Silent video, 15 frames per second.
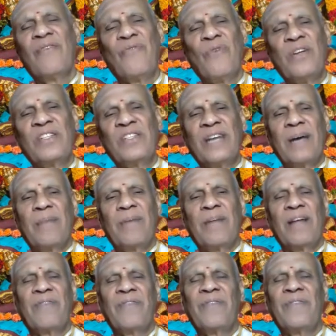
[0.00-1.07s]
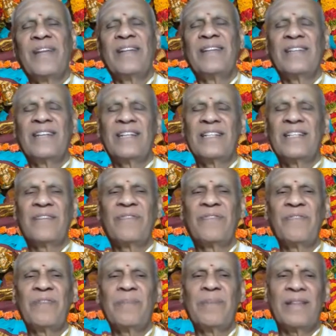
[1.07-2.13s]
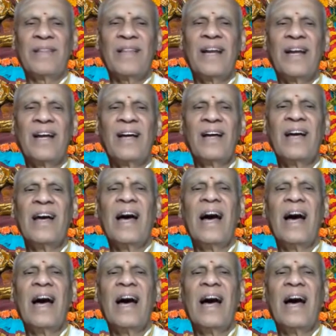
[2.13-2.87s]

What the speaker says: 4th chapter, 15th section, 5th mantra.